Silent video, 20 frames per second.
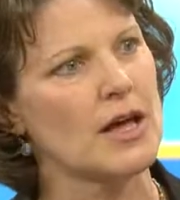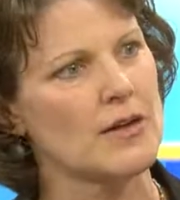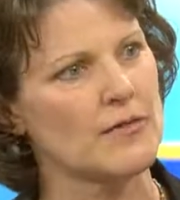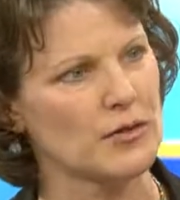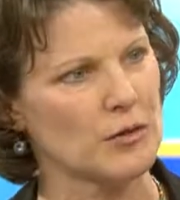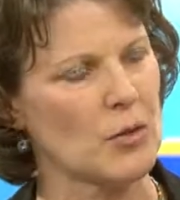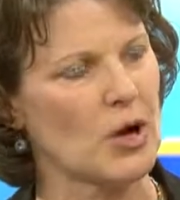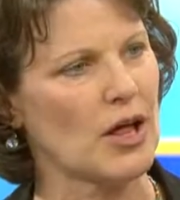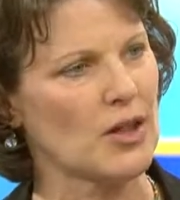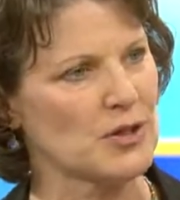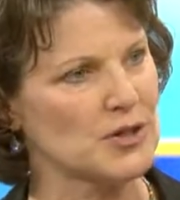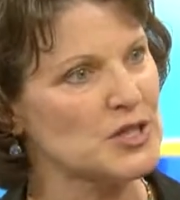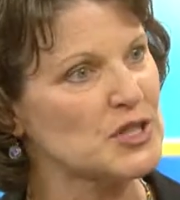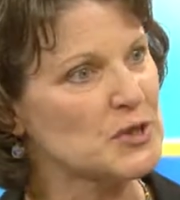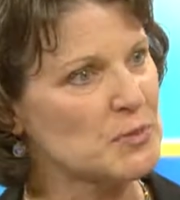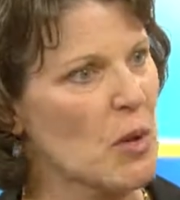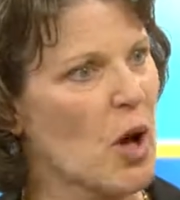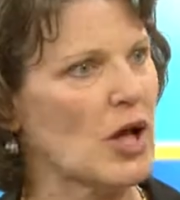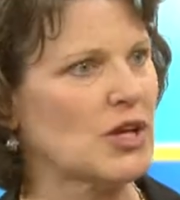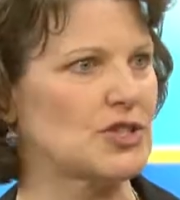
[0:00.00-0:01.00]
from all the
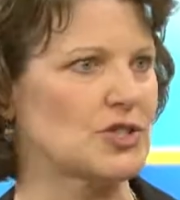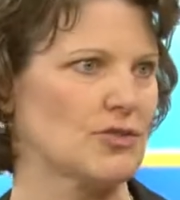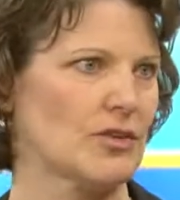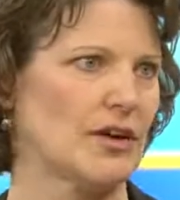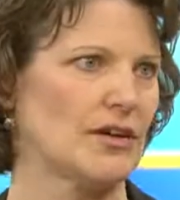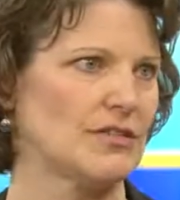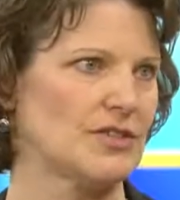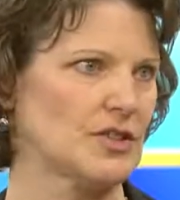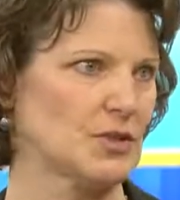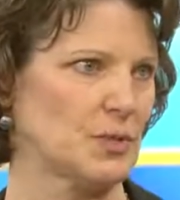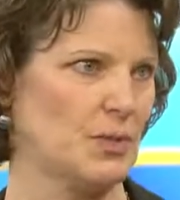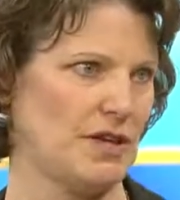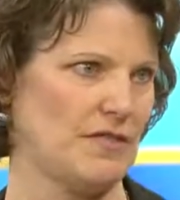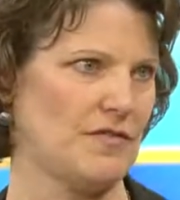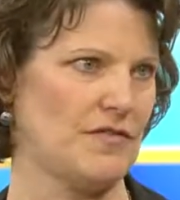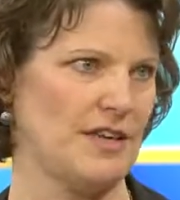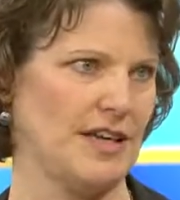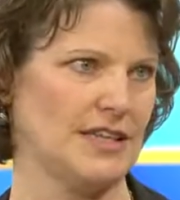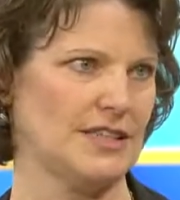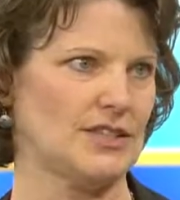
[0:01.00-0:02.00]
small struggles we
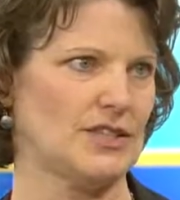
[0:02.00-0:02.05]
face.